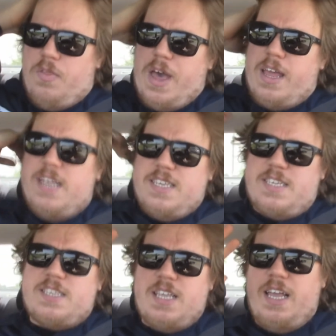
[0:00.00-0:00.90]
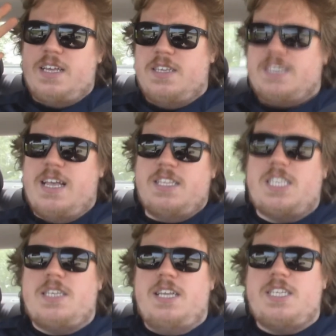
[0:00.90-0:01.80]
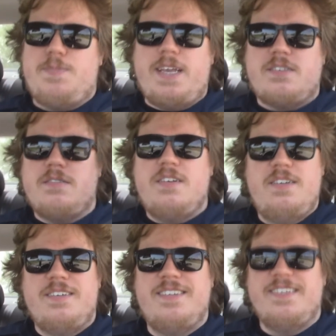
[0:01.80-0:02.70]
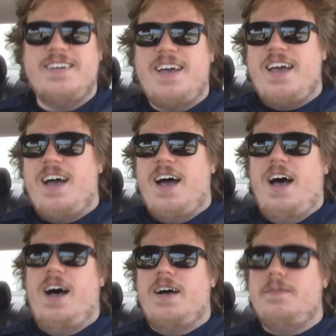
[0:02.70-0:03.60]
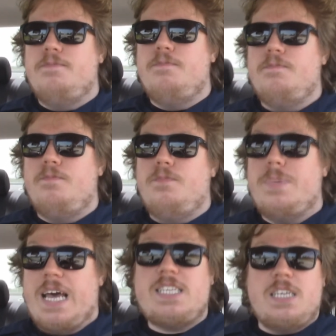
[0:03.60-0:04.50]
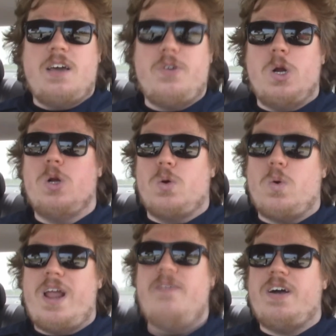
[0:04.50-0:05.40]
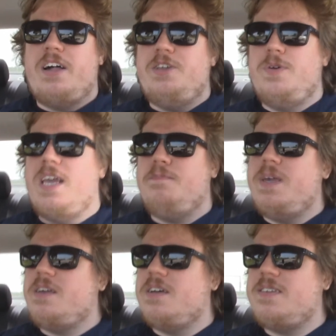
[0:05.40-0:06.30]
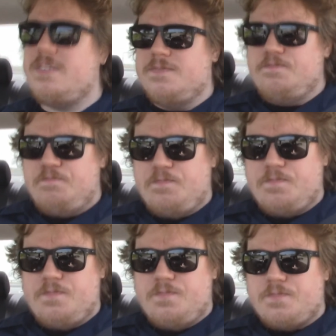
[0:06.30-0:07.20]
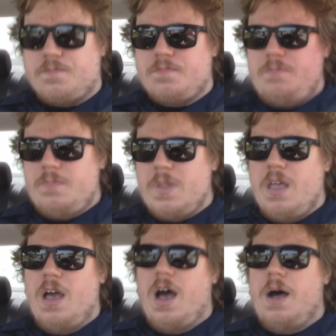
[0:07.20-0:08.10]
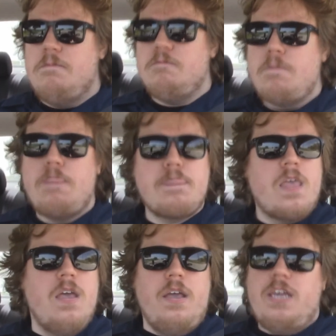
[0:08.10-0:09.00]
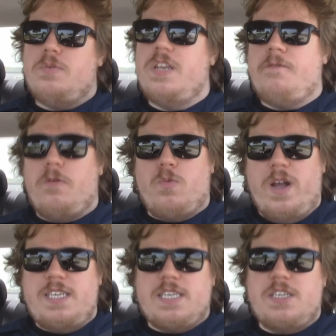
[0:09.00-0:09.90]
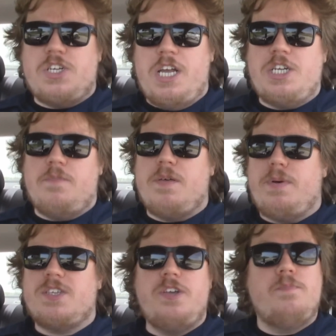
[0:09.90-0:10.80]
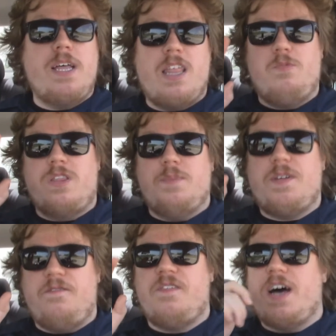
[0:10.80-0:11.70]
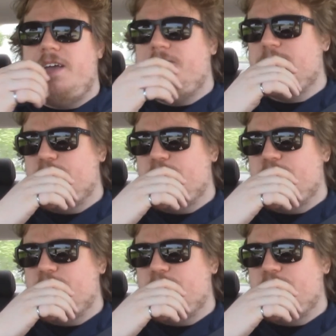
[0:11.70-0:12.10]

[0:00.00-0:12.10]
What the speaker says: that is like set in space. But that's another great value game because the different races change up the puzzle. You can play that with up to 5,